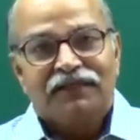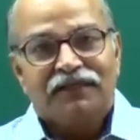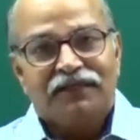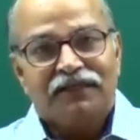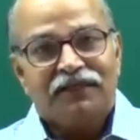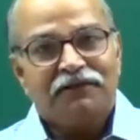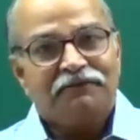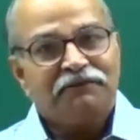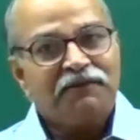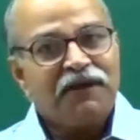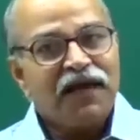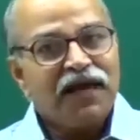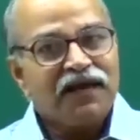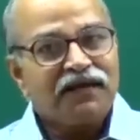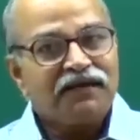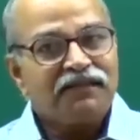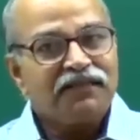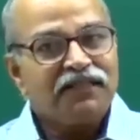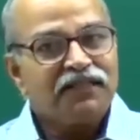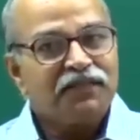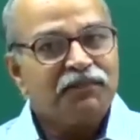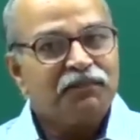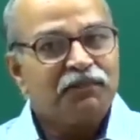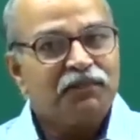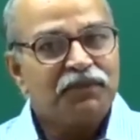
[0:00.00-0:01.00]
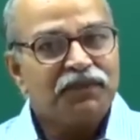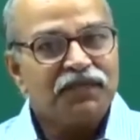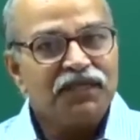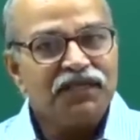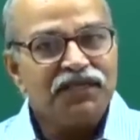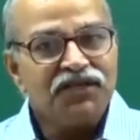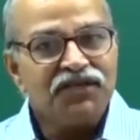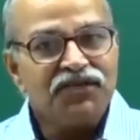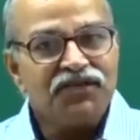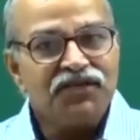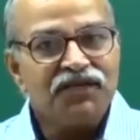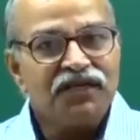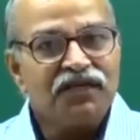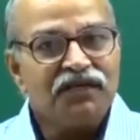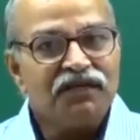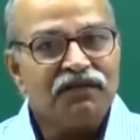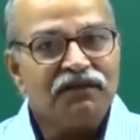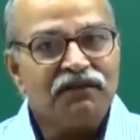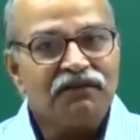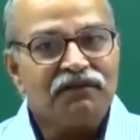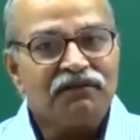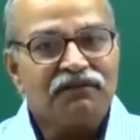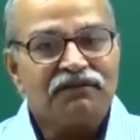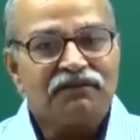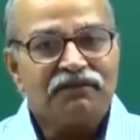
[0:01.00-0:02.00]
In fact, this
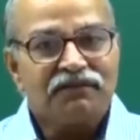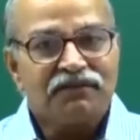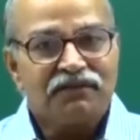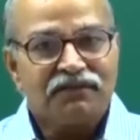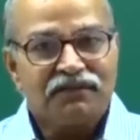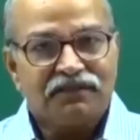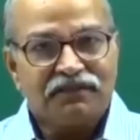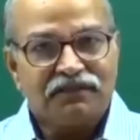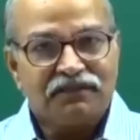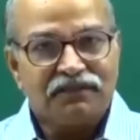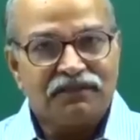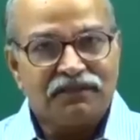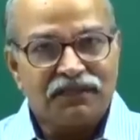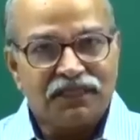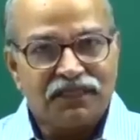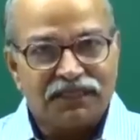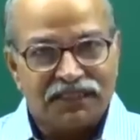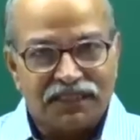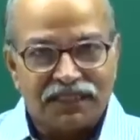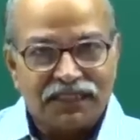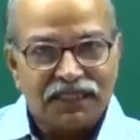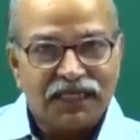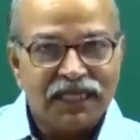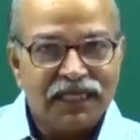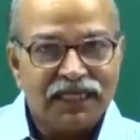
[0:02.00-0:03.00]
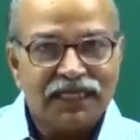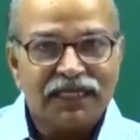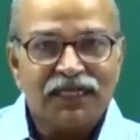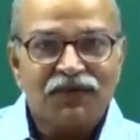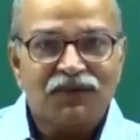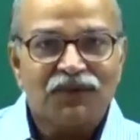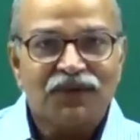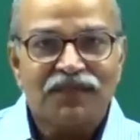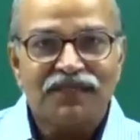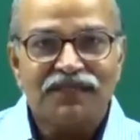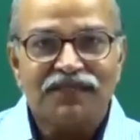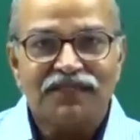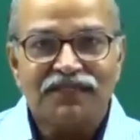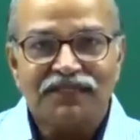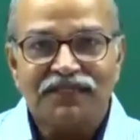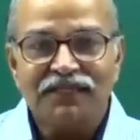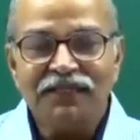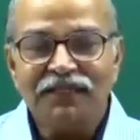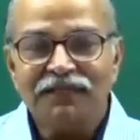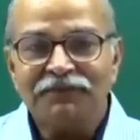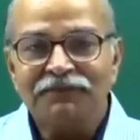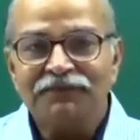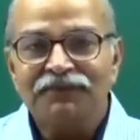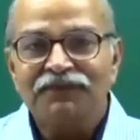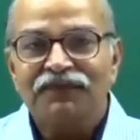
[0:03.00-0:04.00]
potential is a scalar
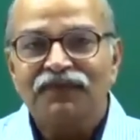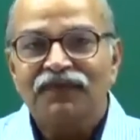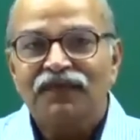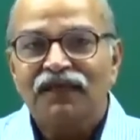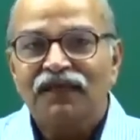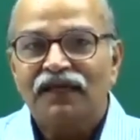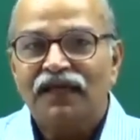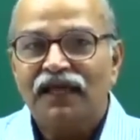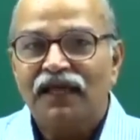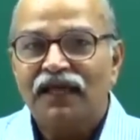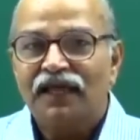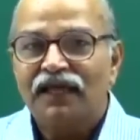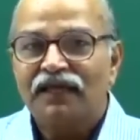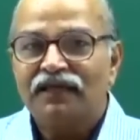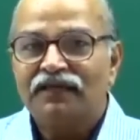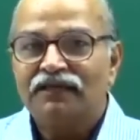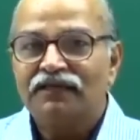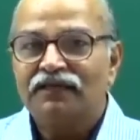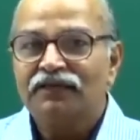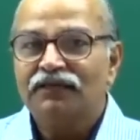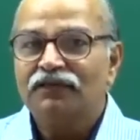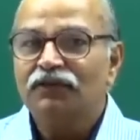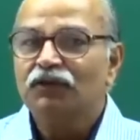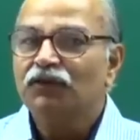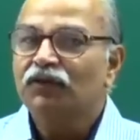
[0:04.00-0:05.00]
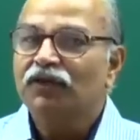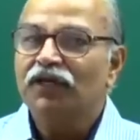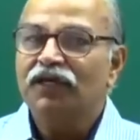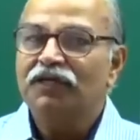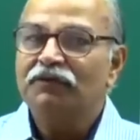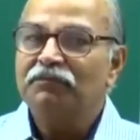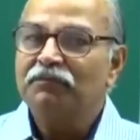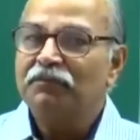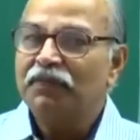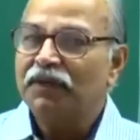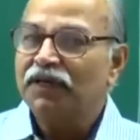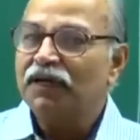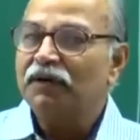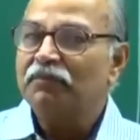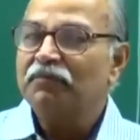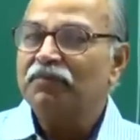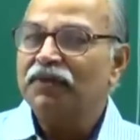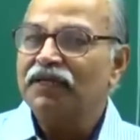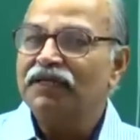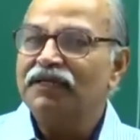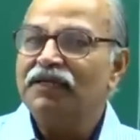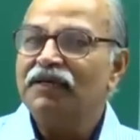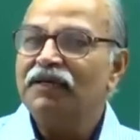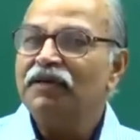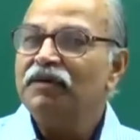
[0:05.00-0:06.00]
quantity, and you can pick up
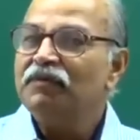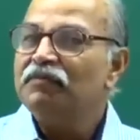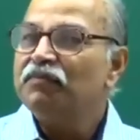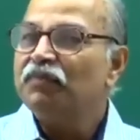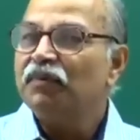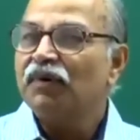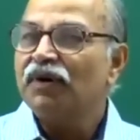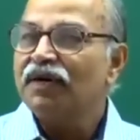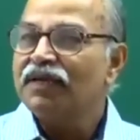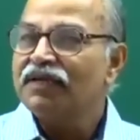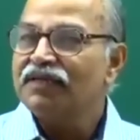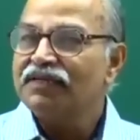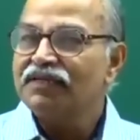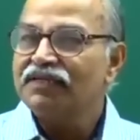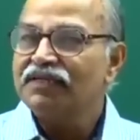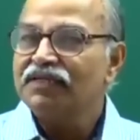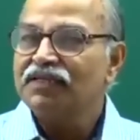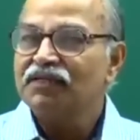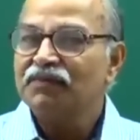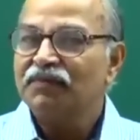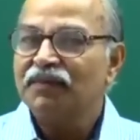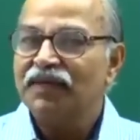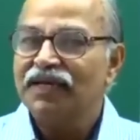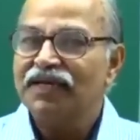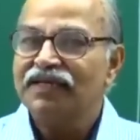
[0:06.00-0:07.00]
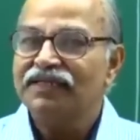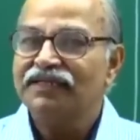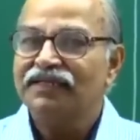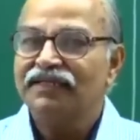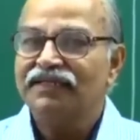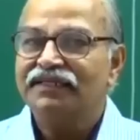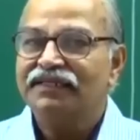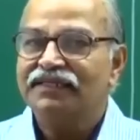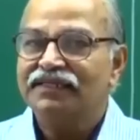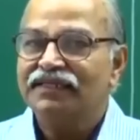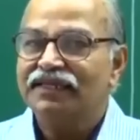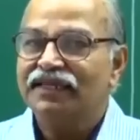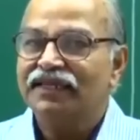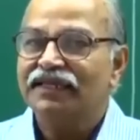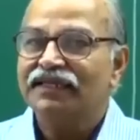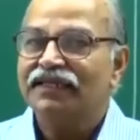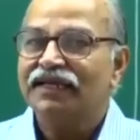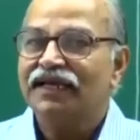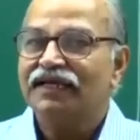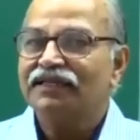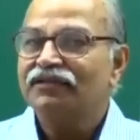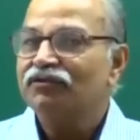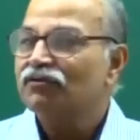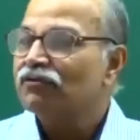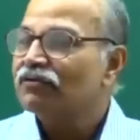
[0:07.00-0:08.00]
any point in space and say
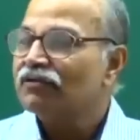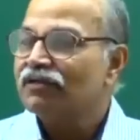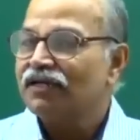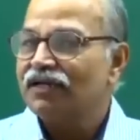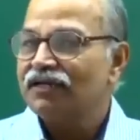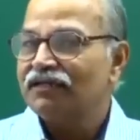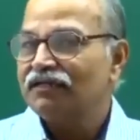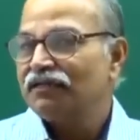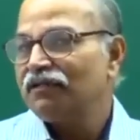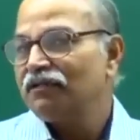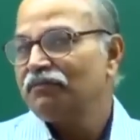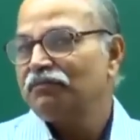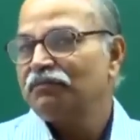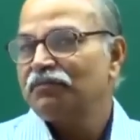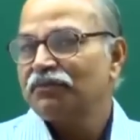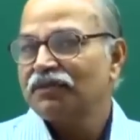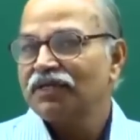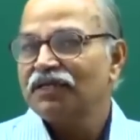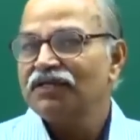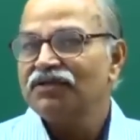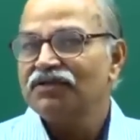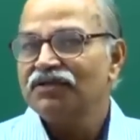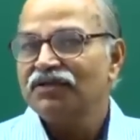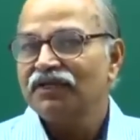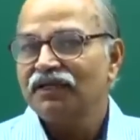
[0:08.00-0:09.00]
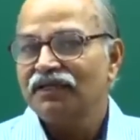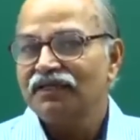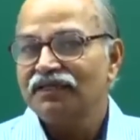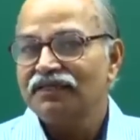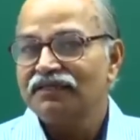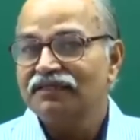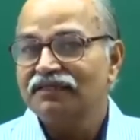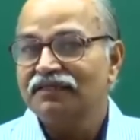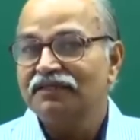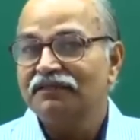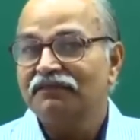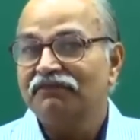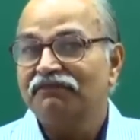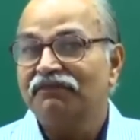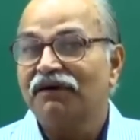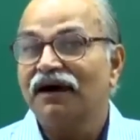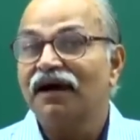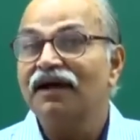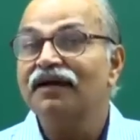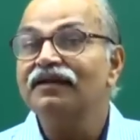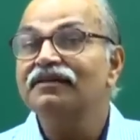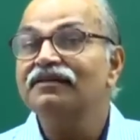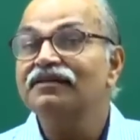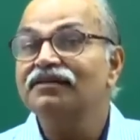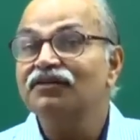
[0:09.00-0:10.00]
that all right, the potential is
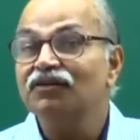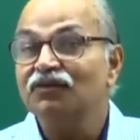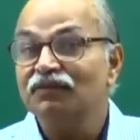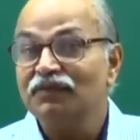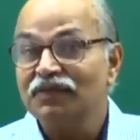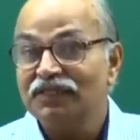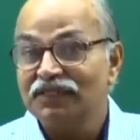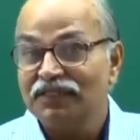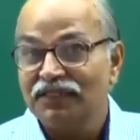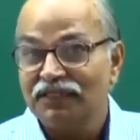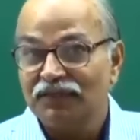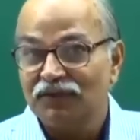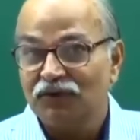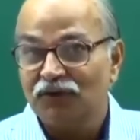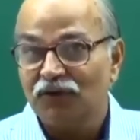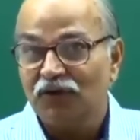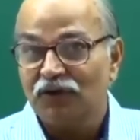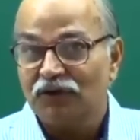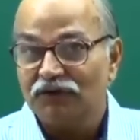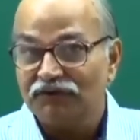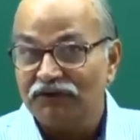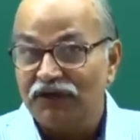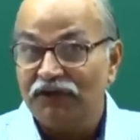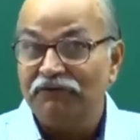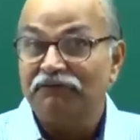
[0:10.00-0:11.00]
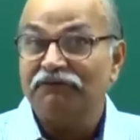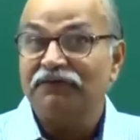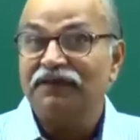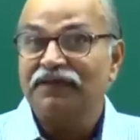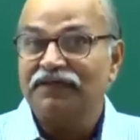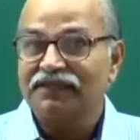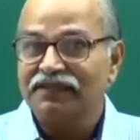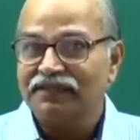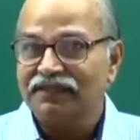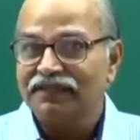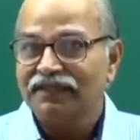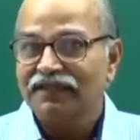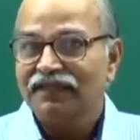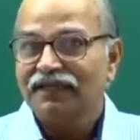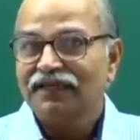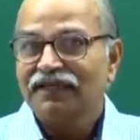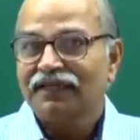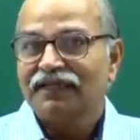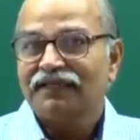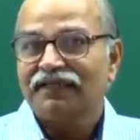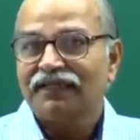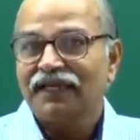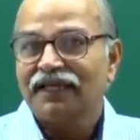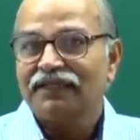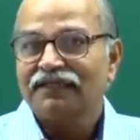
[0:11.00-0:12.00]
defined to be 0, or we fix
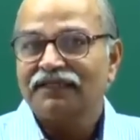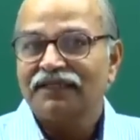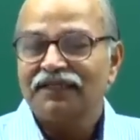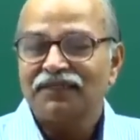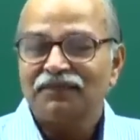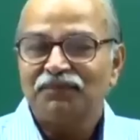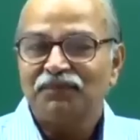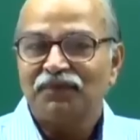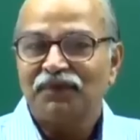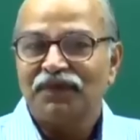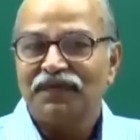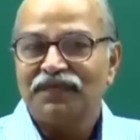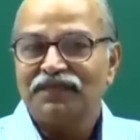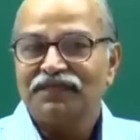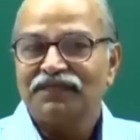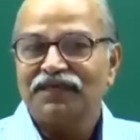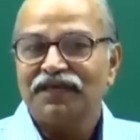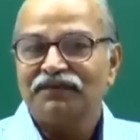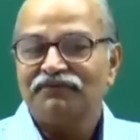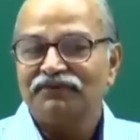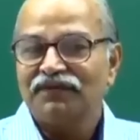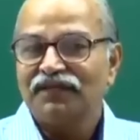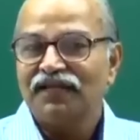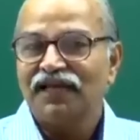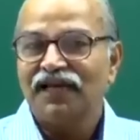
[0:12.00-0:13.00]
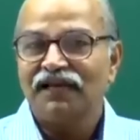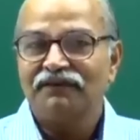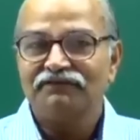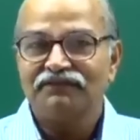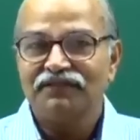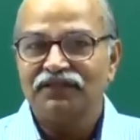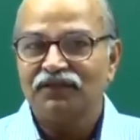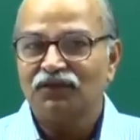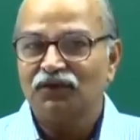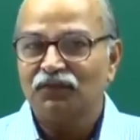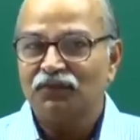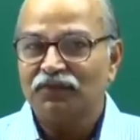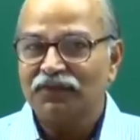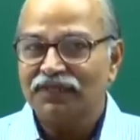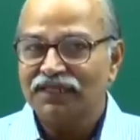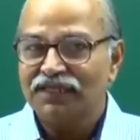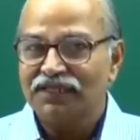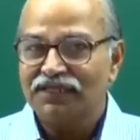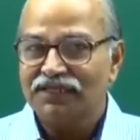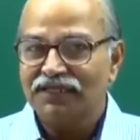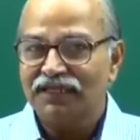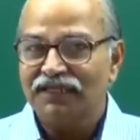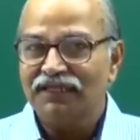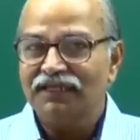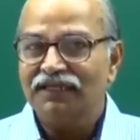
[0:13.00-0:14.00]
that this point will have 0
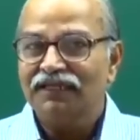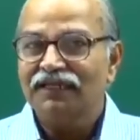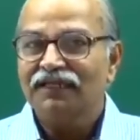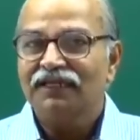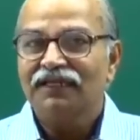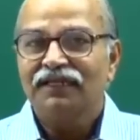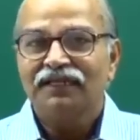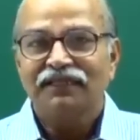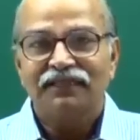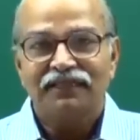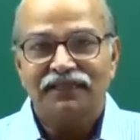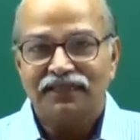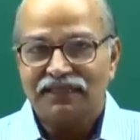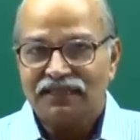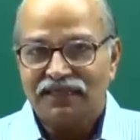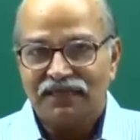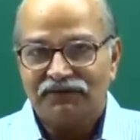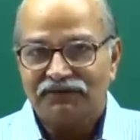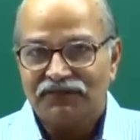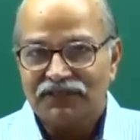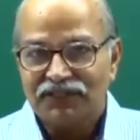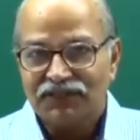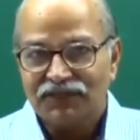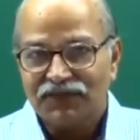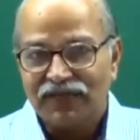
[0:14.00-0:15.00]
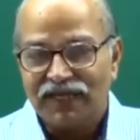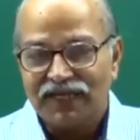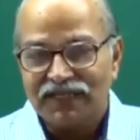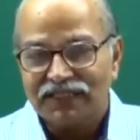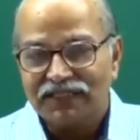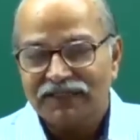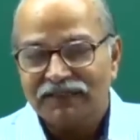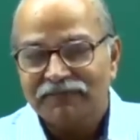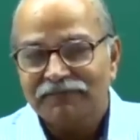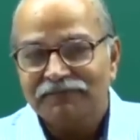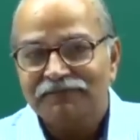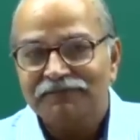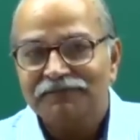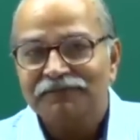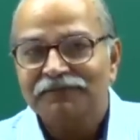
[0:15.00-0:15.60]
potential, that is our choice.